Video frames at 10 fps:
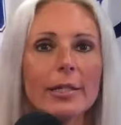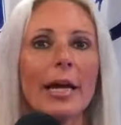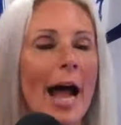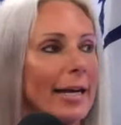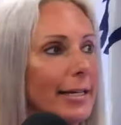
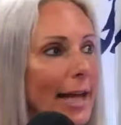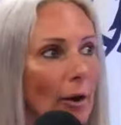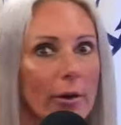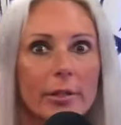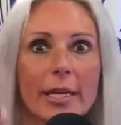And I
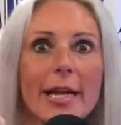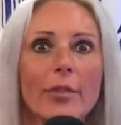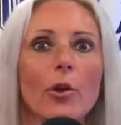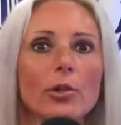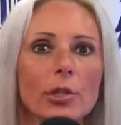guarantee
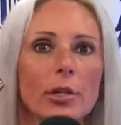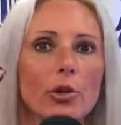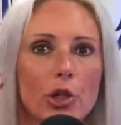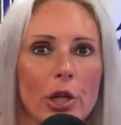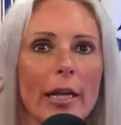there's still
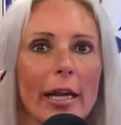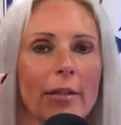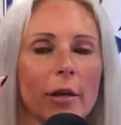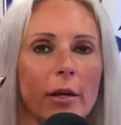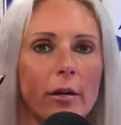shit
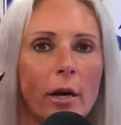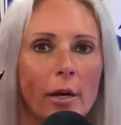in the